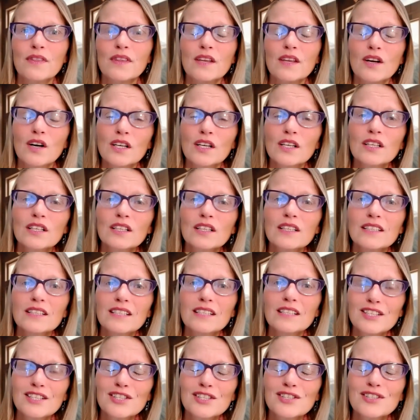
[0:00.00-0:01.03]
The
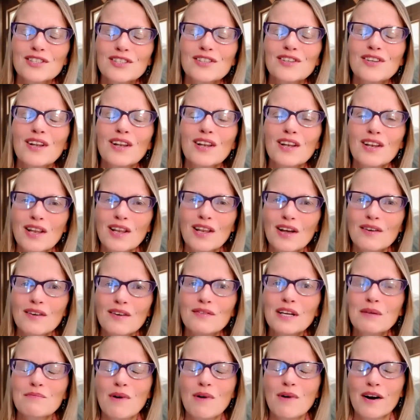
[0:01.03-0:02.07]
unconditional
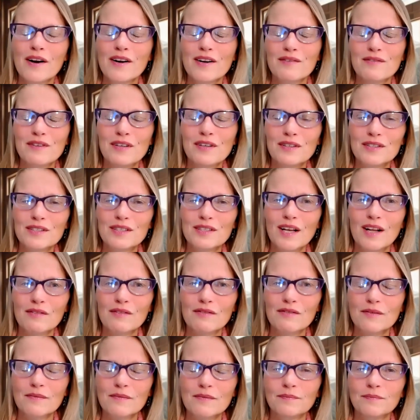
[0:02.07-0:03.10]
loving part of
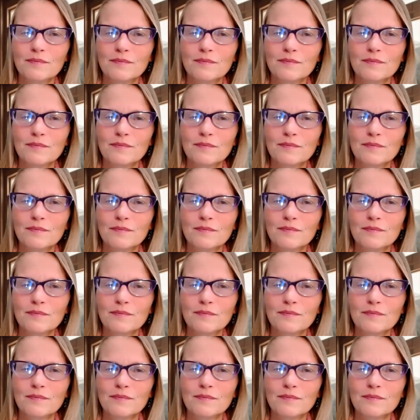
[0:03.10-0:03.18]
yourself.